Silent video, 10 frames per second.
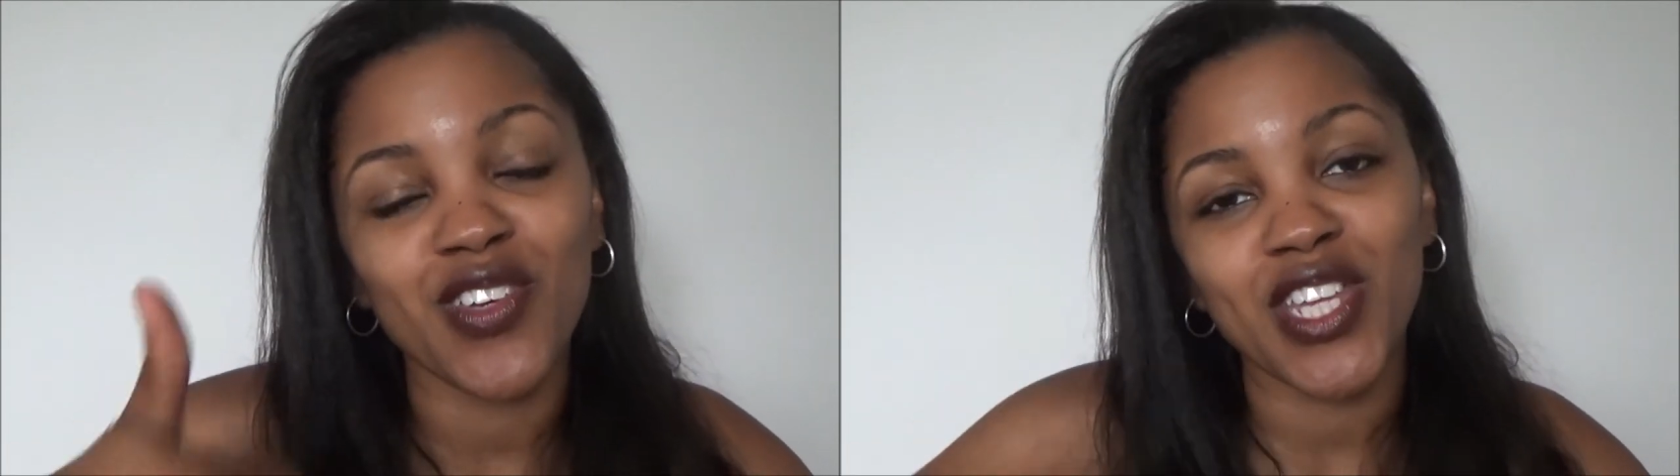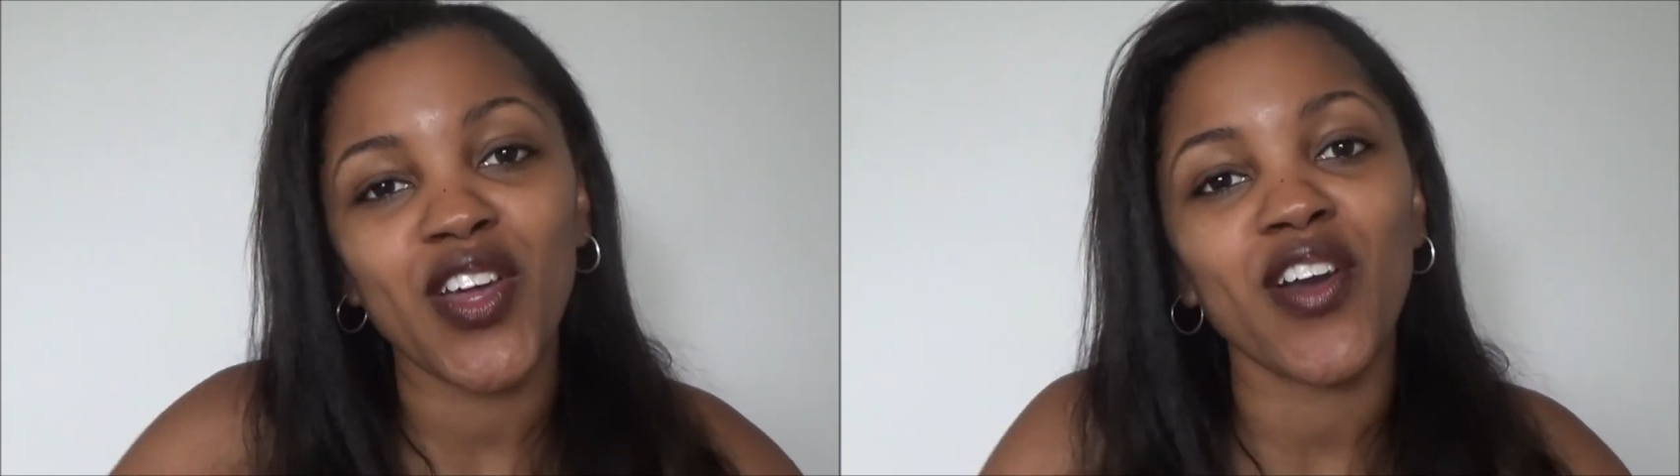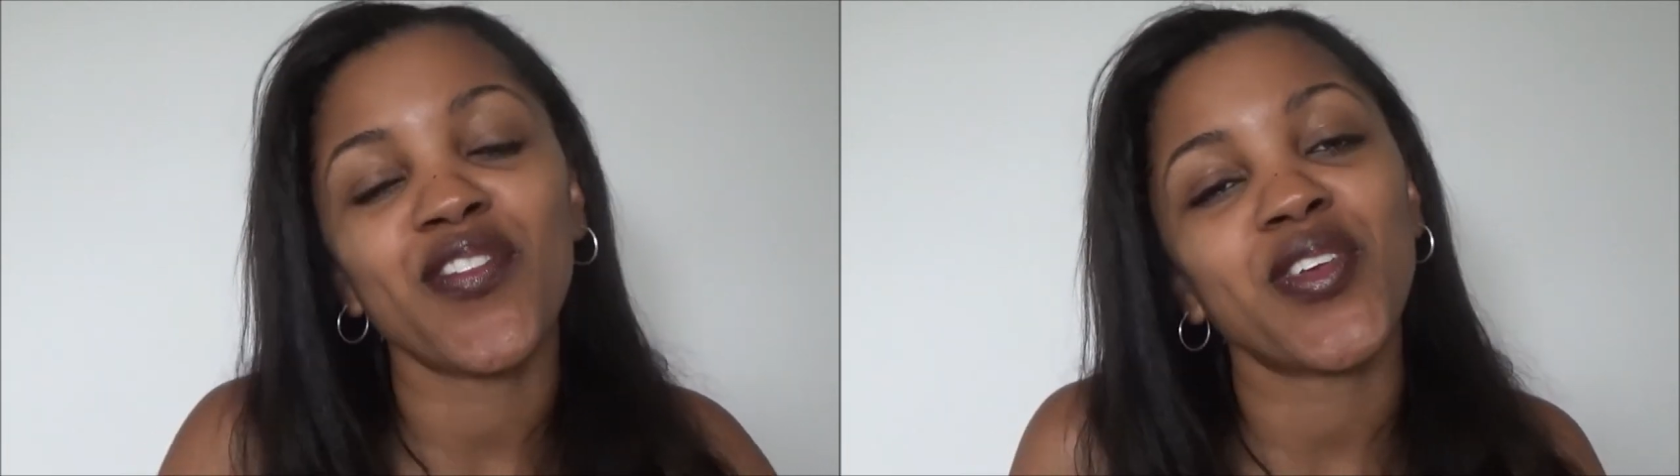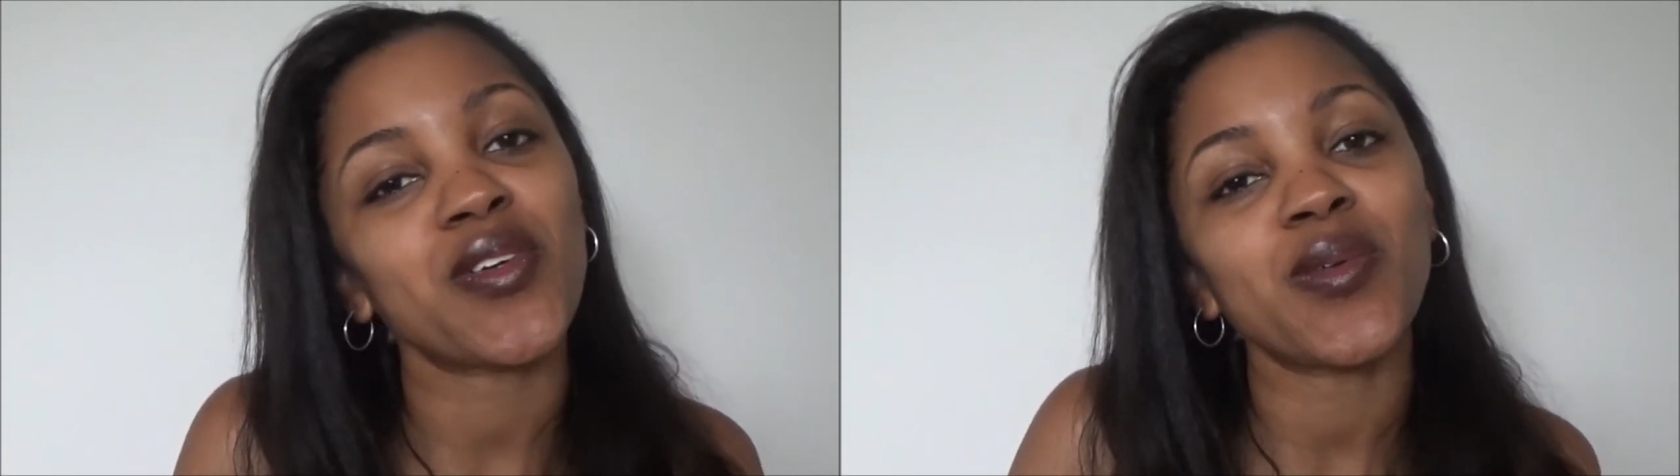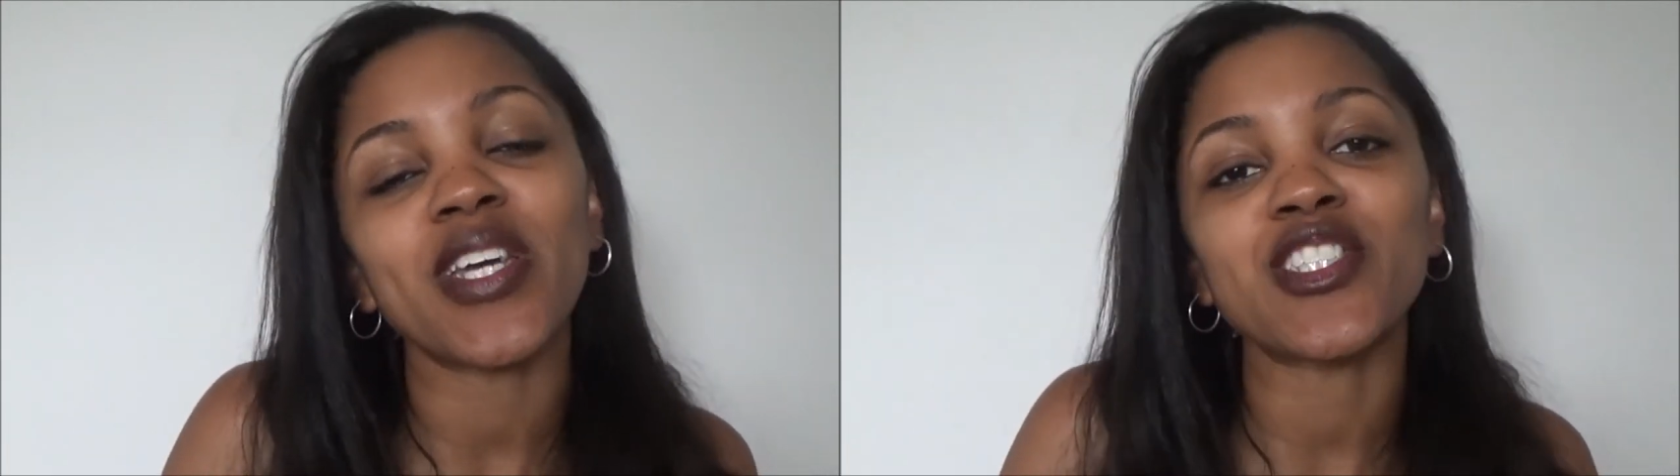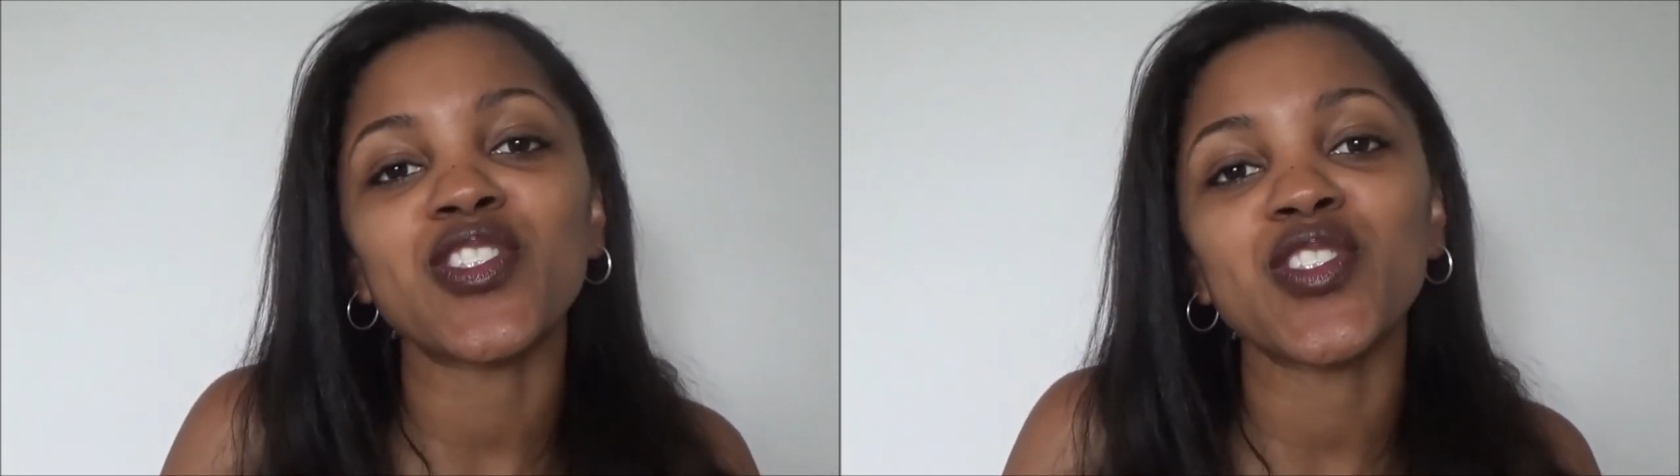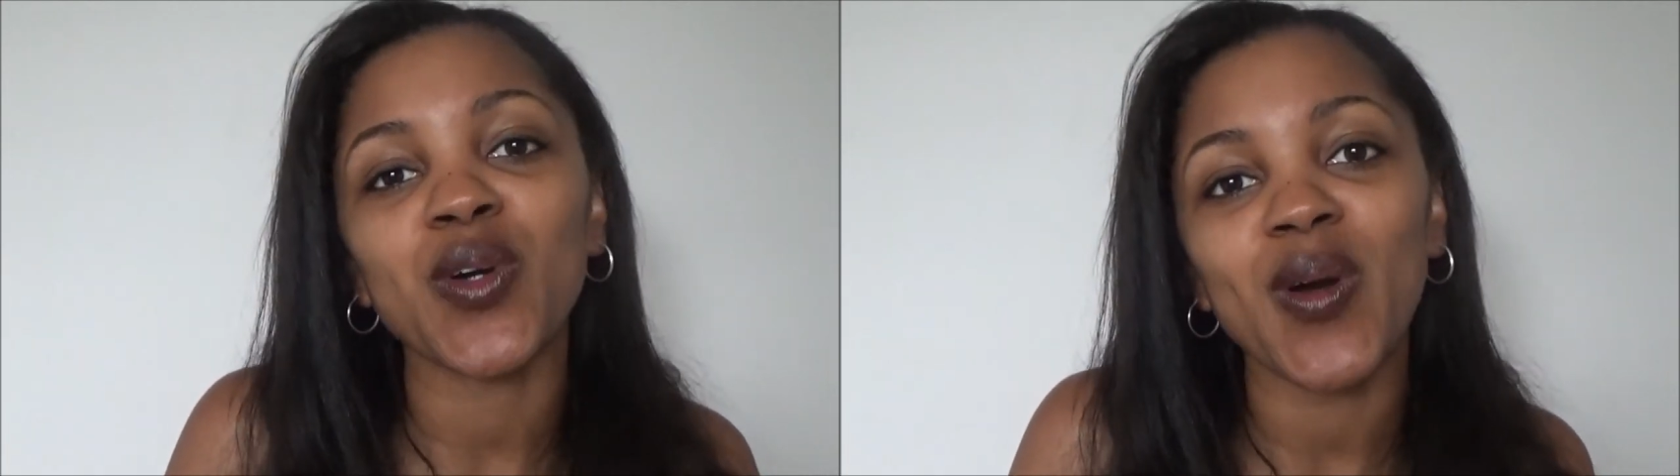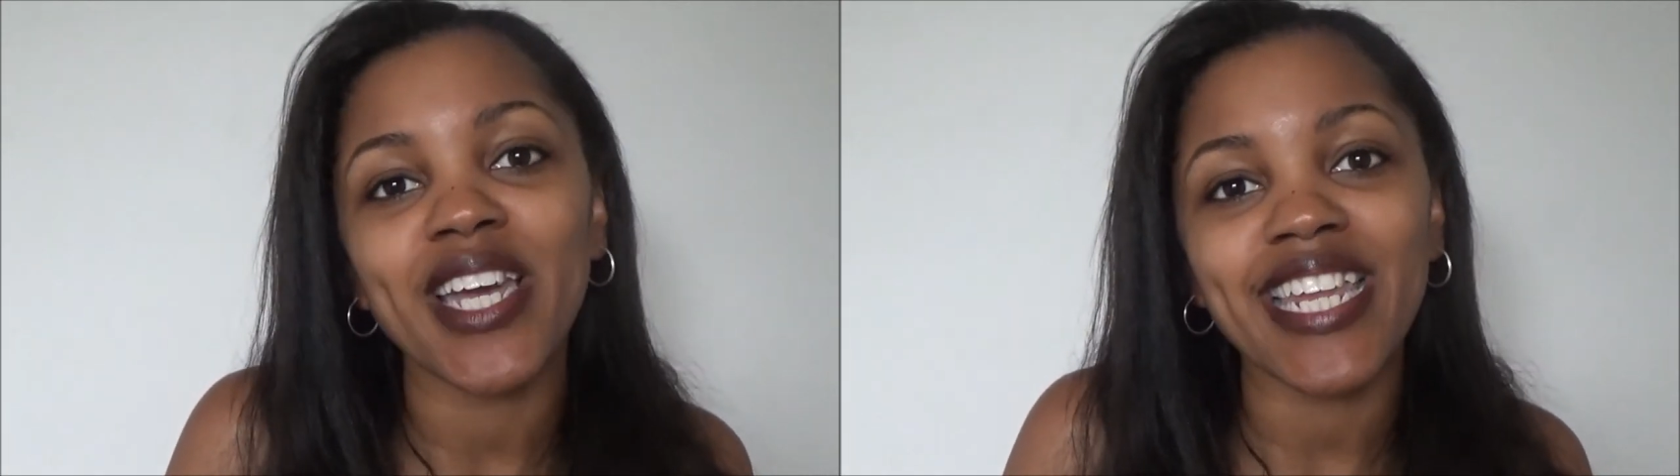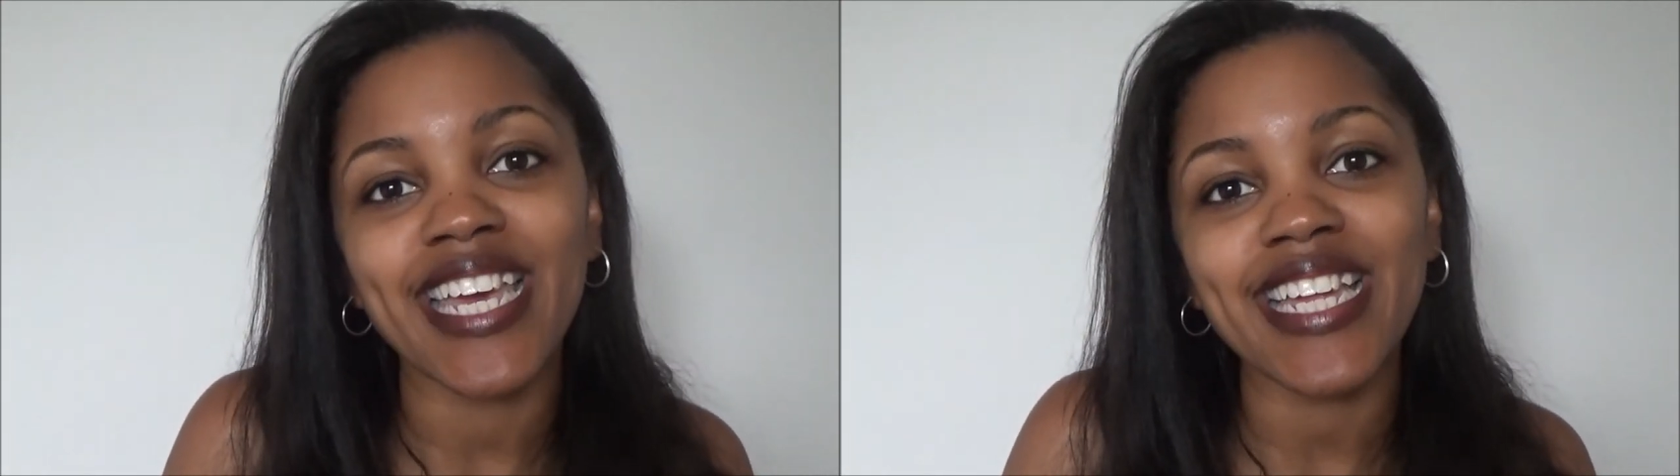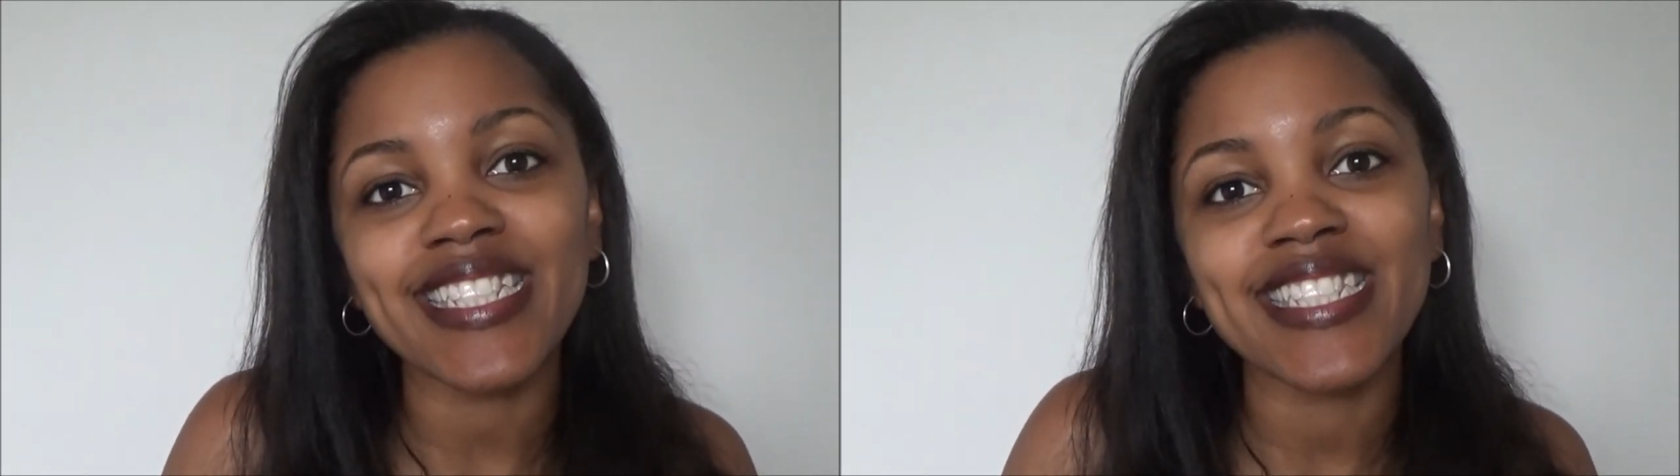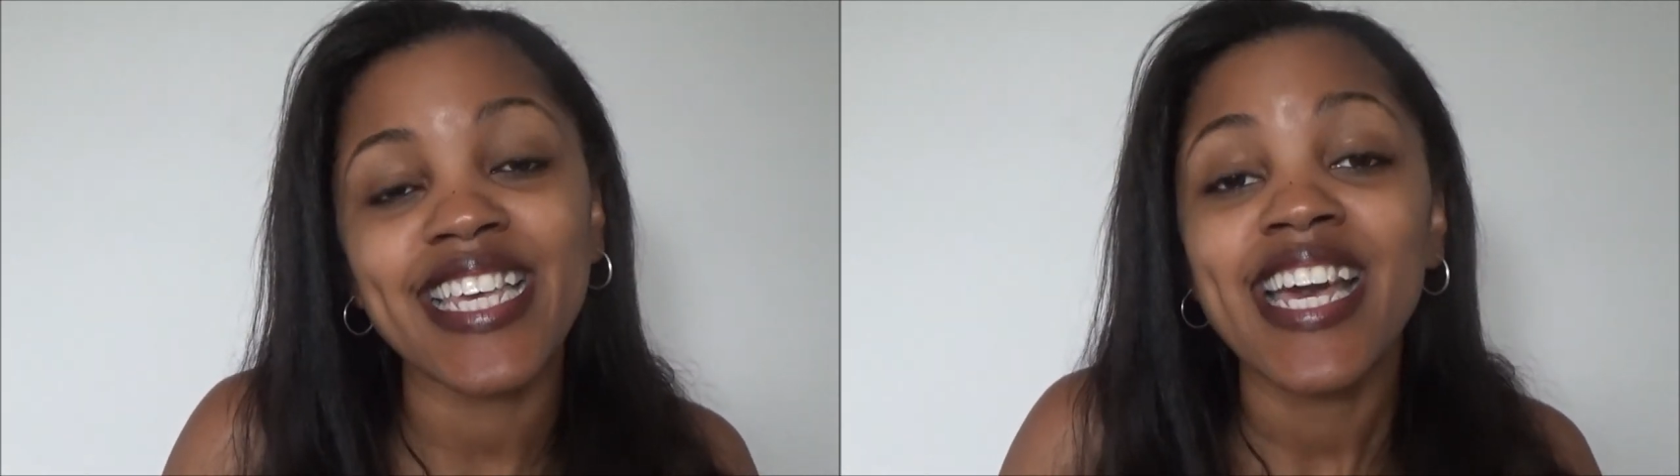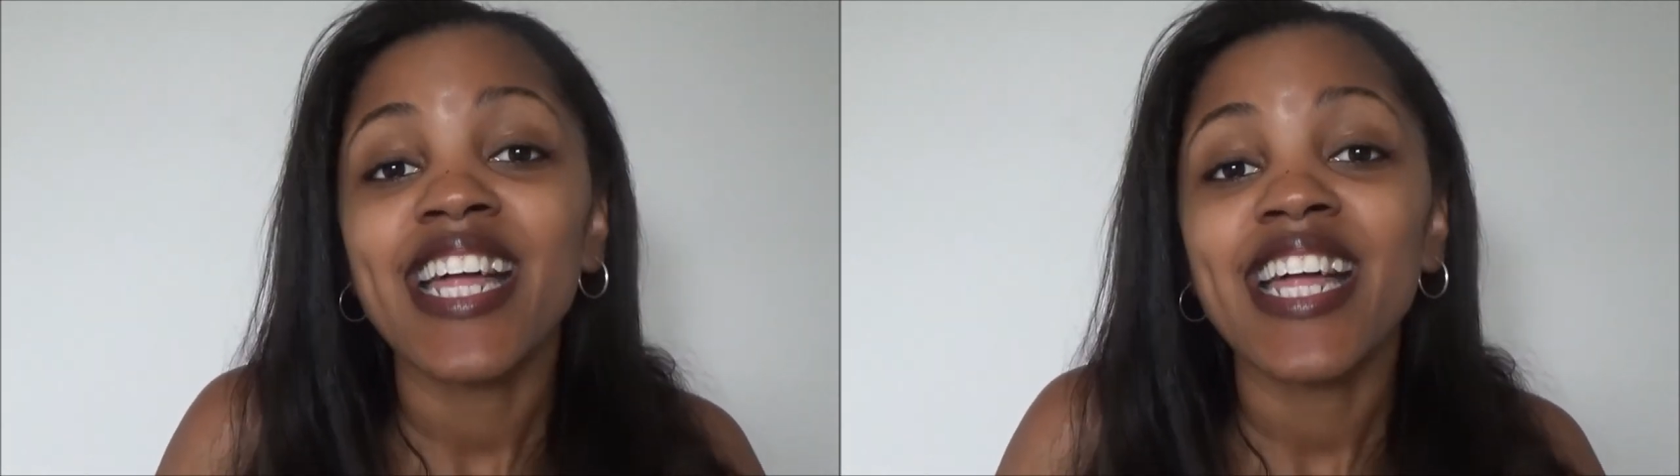video if you enjoyed it.